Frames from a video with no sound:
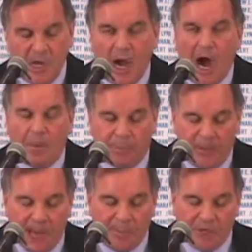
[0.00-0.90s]
Our
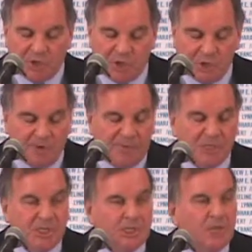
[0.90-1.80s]
plan makes use of
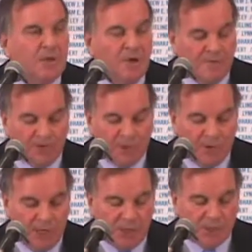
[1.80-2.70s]
existing
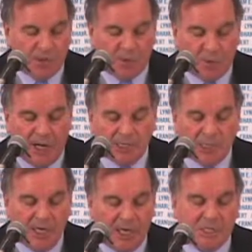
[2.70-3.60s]
facilities to the
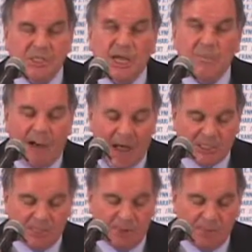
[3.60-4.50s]
greatest extent
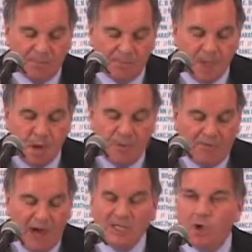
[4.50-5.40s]
possible,
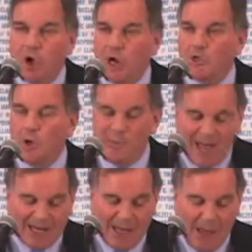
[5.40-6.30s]
provides long-term
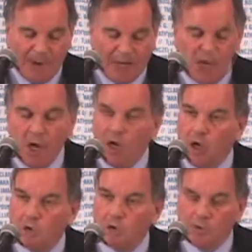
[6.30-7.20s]
economic,
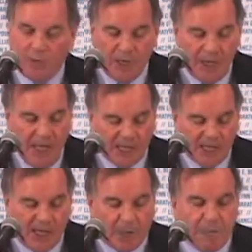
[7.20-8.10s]
cultural, and
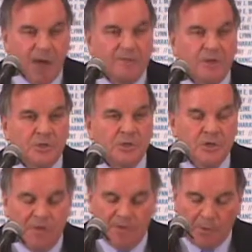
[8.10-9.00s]
athletic benefits
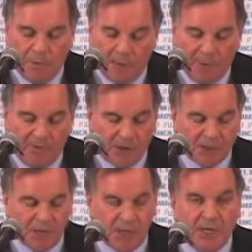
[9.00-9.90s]
for the people of our
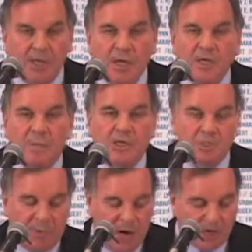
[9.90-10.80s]
city and the
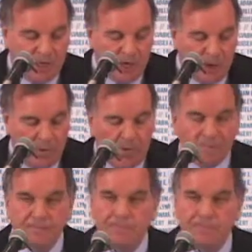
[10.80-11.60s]
metropolitan area.